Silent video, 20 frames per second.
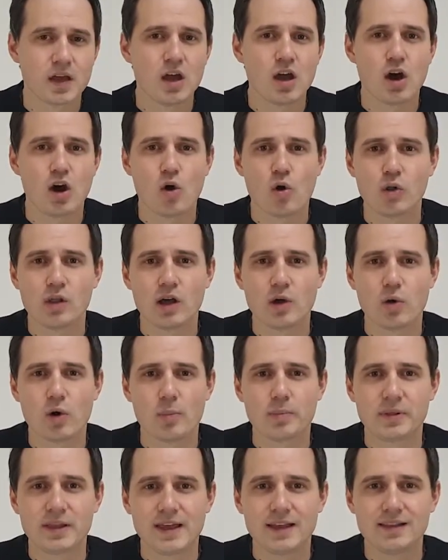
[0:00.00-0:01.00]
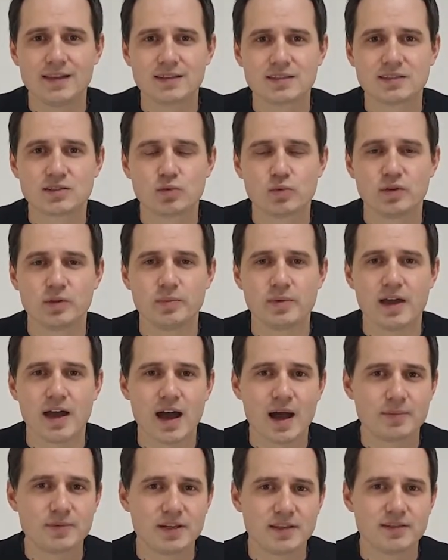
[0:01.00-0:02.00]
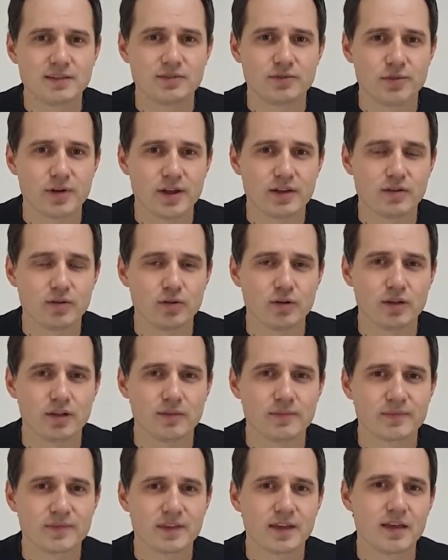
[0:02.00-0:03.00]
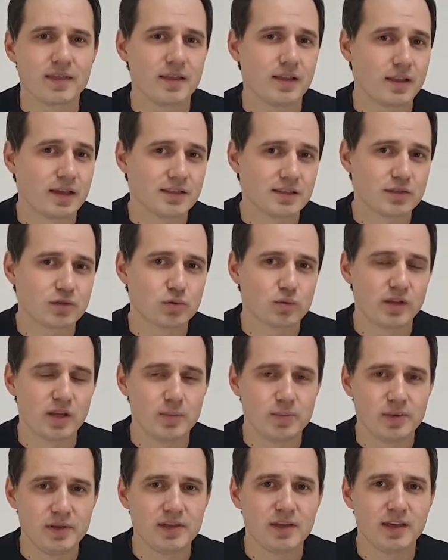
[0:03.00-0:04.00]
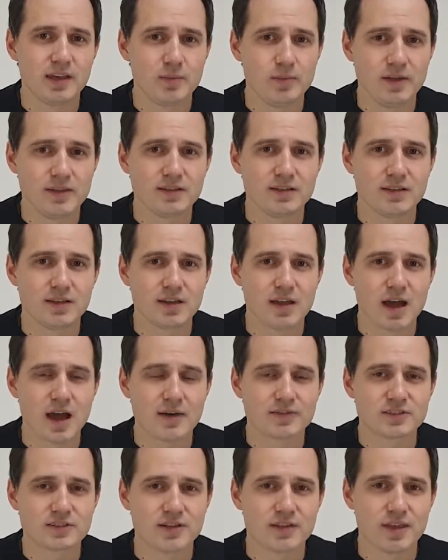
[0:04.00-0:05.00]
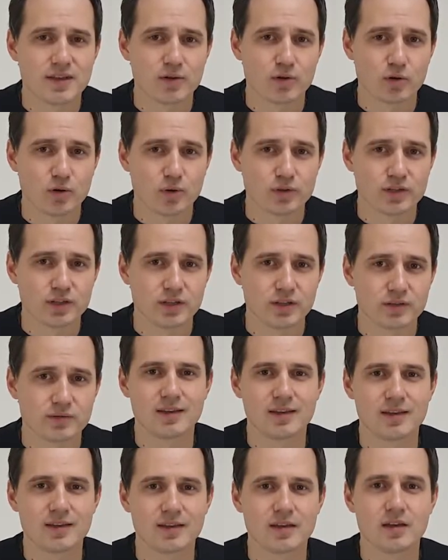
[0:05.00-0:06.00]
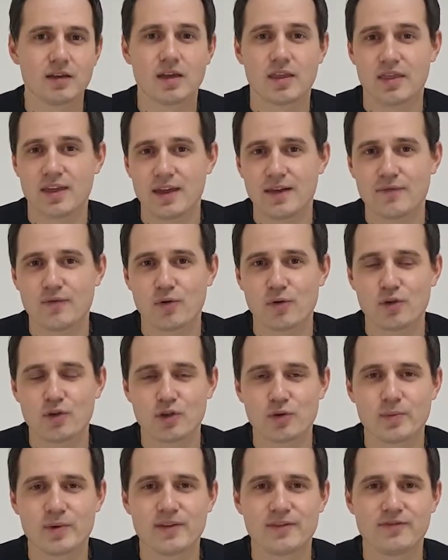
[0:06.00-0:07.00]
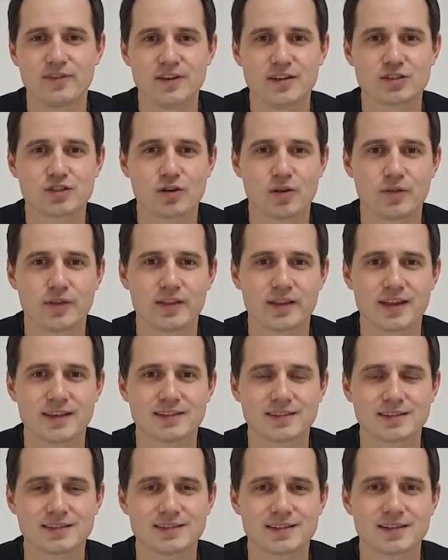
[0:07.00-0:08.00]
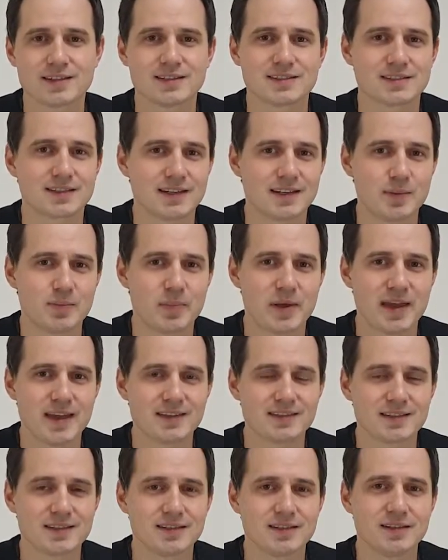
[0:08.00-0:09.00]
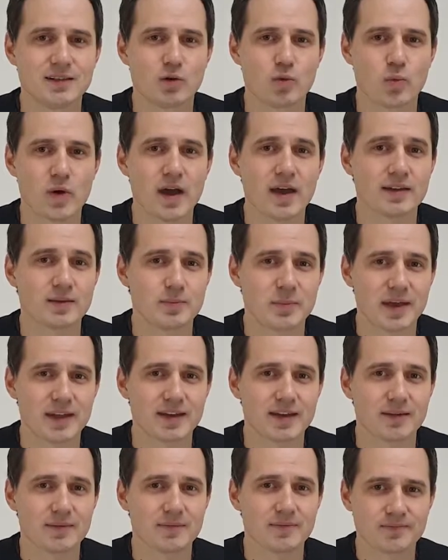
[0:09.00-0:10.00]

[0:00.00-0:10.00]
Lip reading: All our playlists will be updated gradually. The lessons will appear immediately after the recording. Therefore, you may finish all the lessons at a steady pace and in a quiet manner.